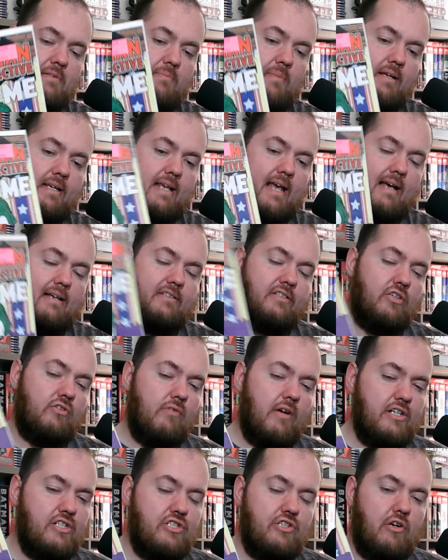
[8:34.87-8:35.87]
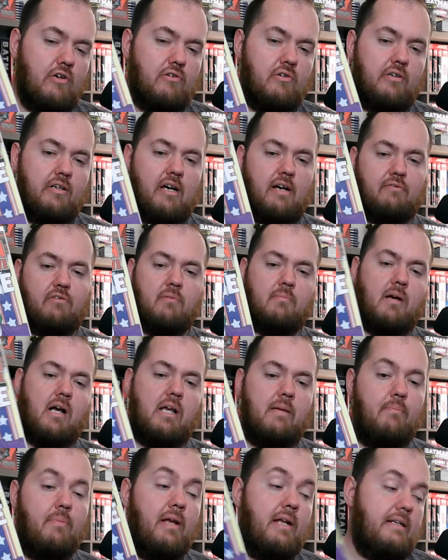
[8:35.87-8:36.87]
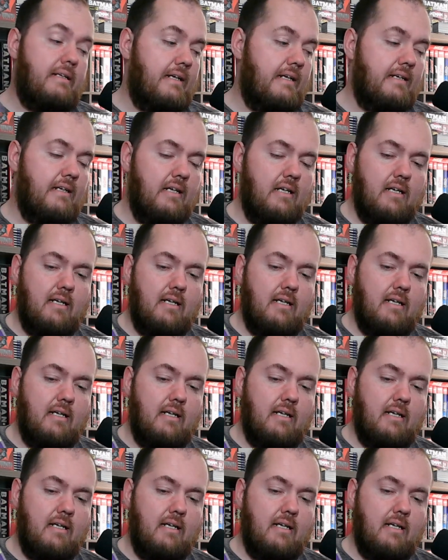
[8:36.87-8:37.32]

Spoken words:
but yeah, it's a great Joker cover in my opinion.